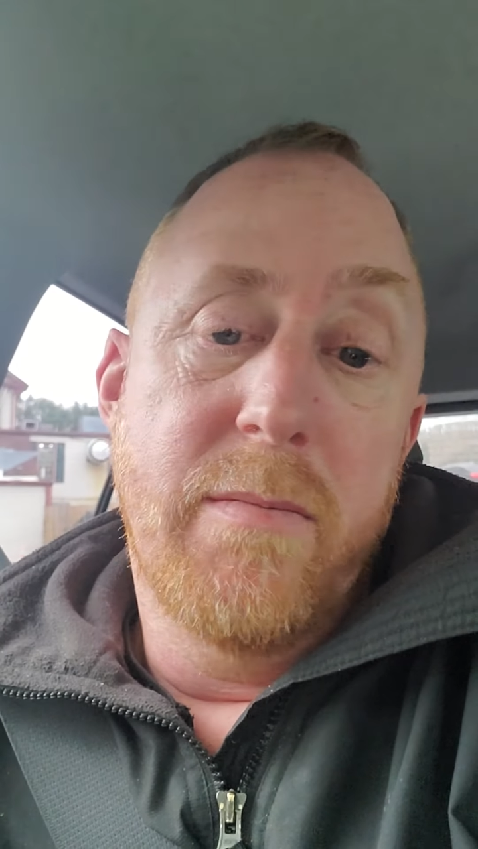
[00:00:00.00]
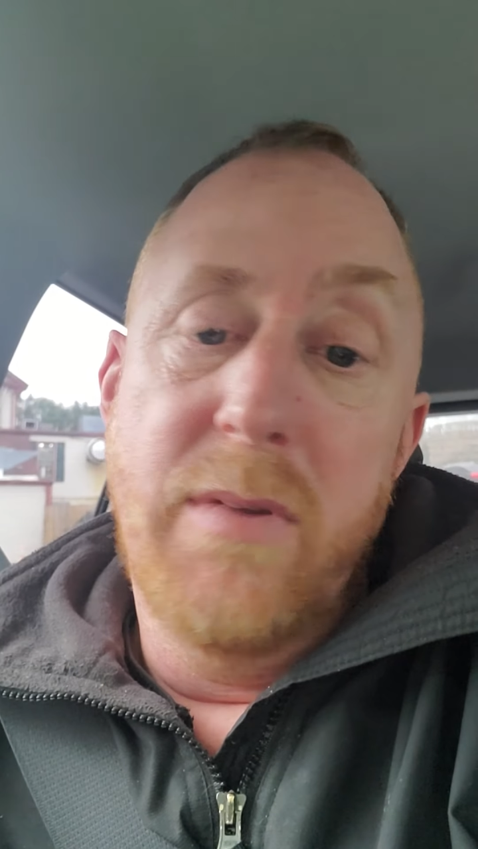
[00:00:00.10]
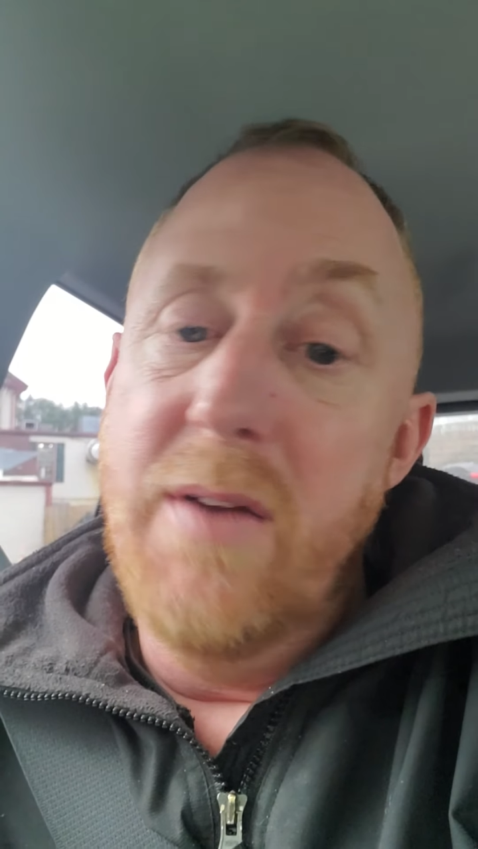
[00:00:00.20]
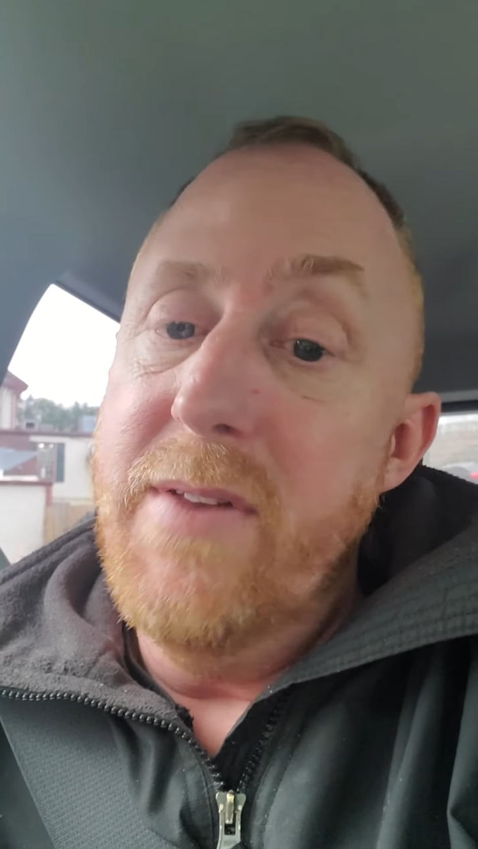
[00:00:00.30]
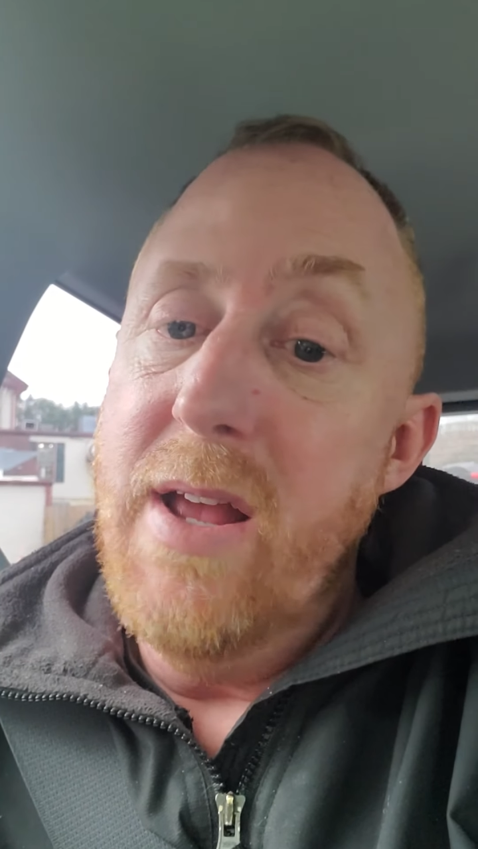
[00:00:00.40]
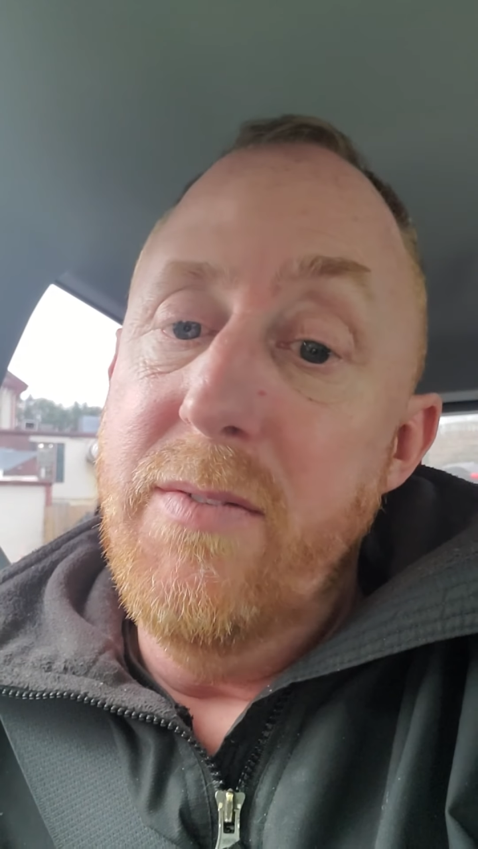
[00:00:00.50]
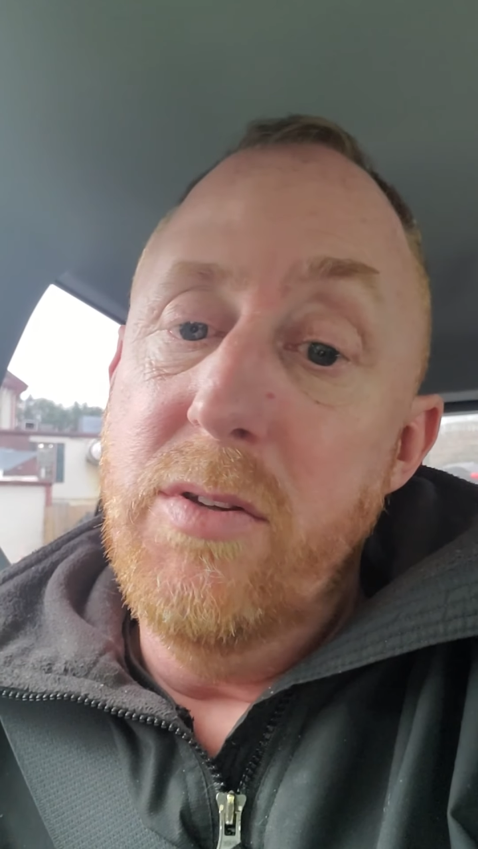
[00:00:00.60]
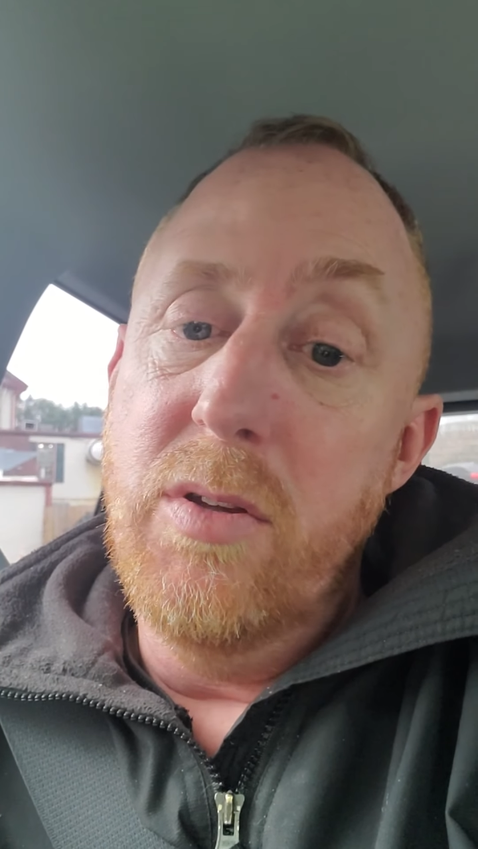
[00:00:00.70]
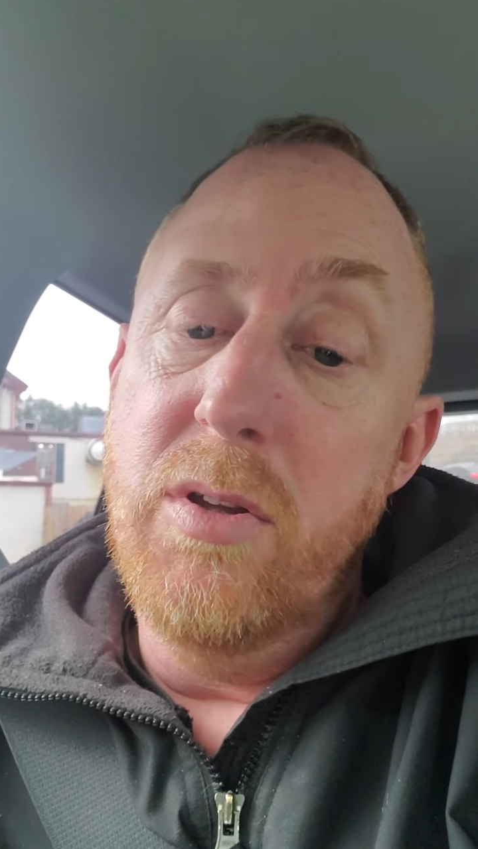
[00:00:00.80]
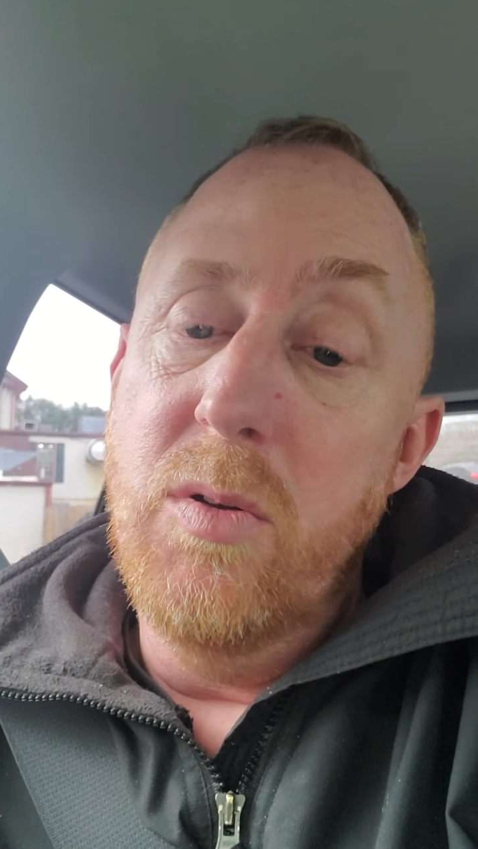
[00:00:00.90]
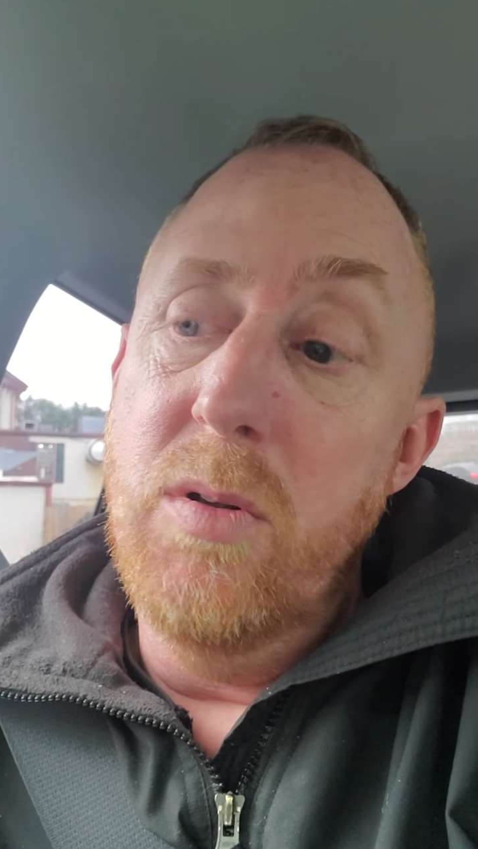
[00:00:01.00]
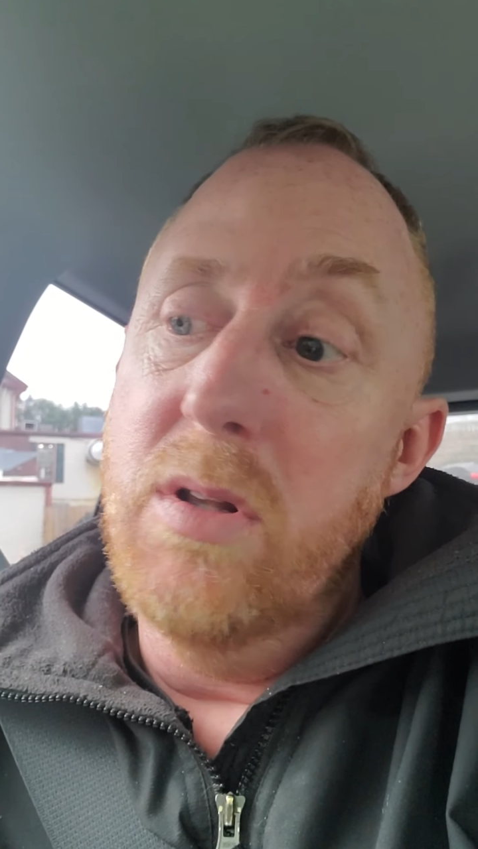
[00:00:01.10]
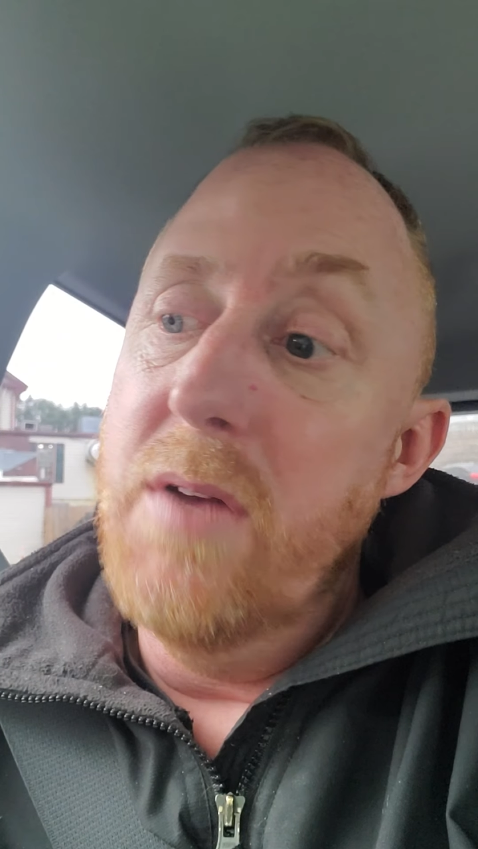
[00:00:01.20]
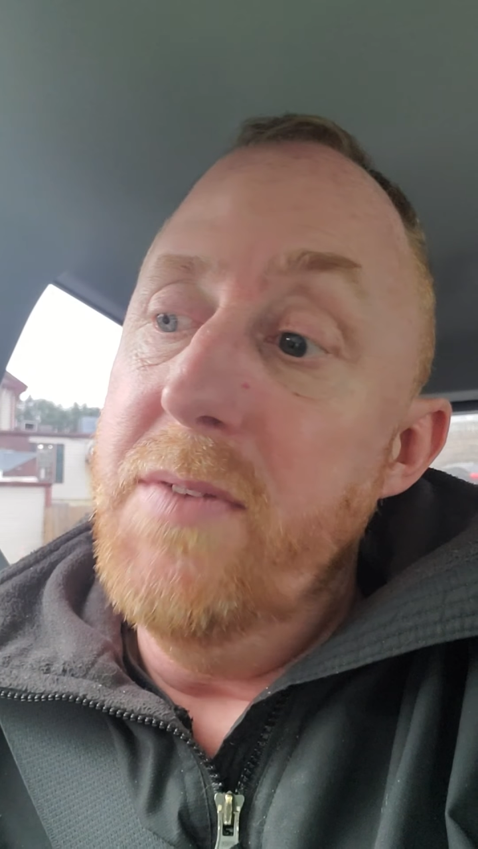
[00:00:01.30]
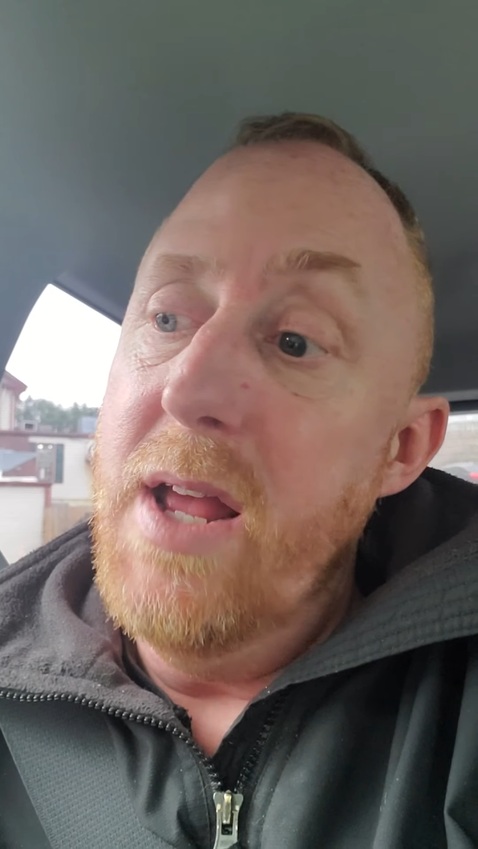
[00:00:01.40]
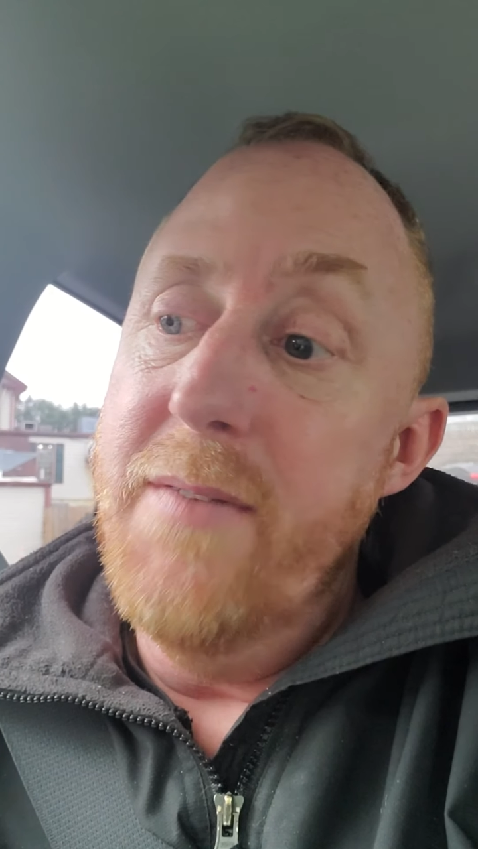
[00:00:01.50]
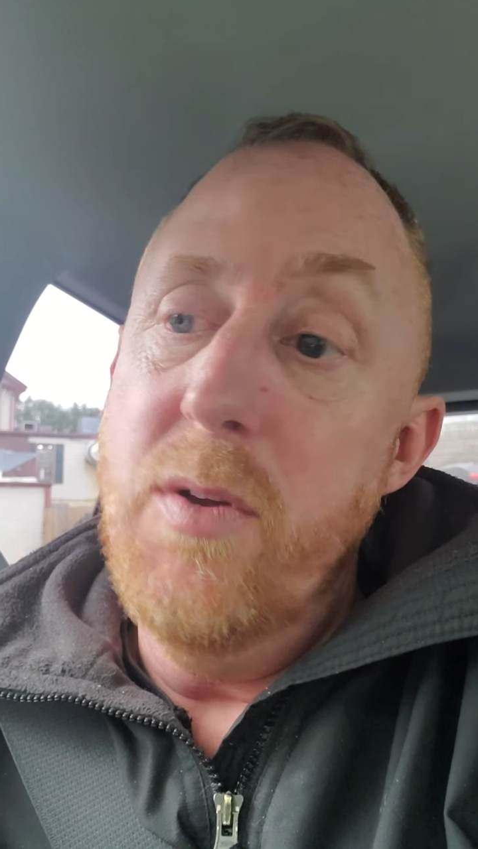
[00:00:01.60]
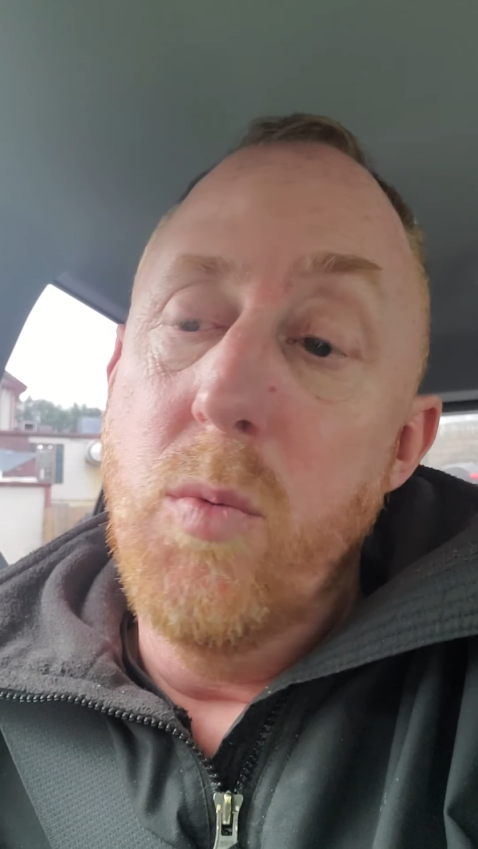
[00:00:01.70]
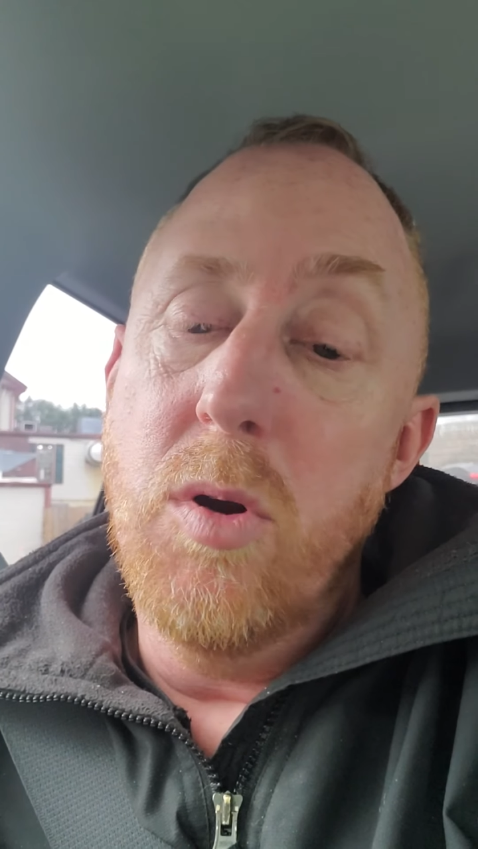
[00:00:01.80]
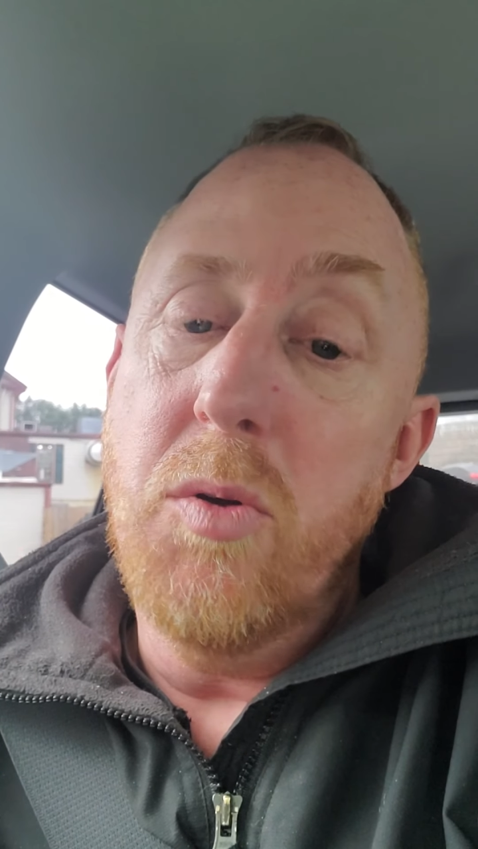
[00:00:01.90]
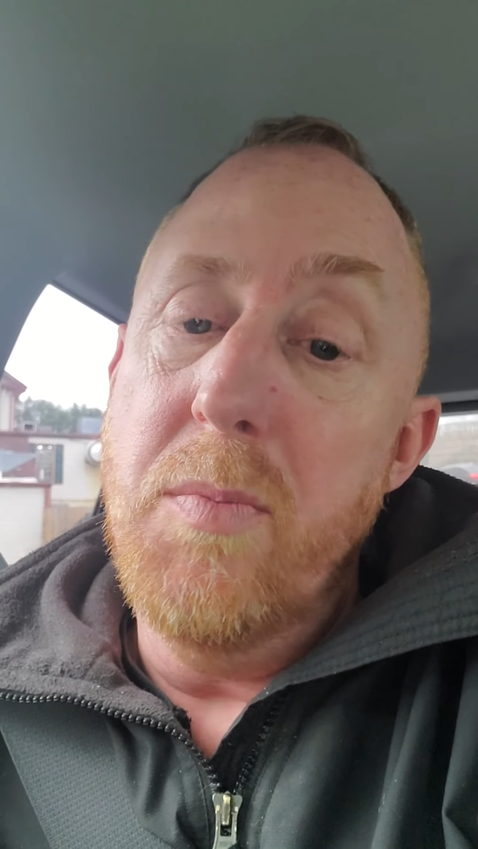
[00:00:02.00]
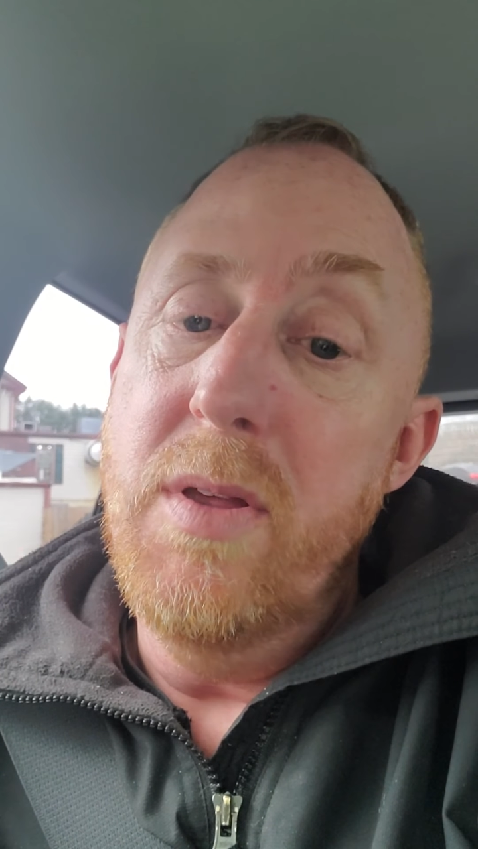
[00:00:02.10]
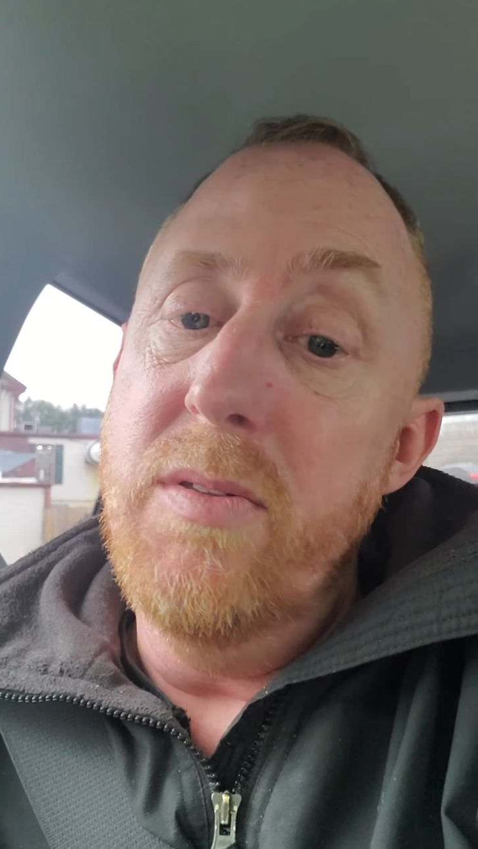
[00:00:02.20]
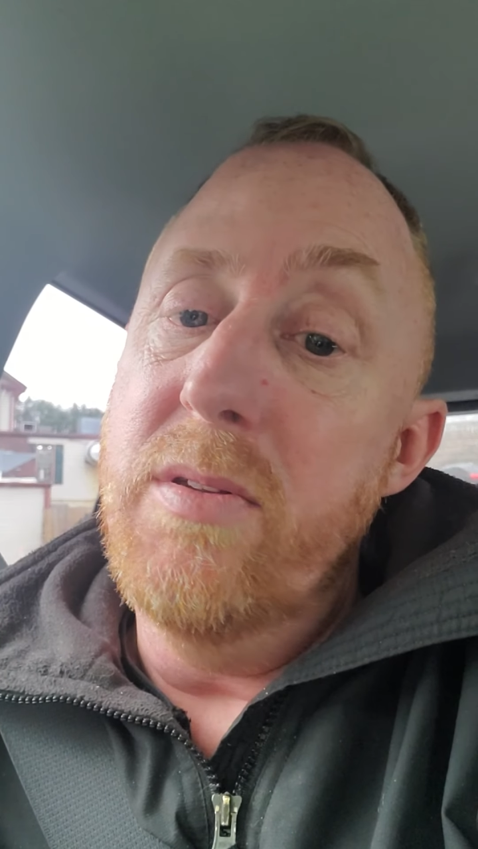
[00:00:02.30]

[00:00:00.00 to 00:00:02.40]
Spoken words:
love to have you as a student, love to have you work with me.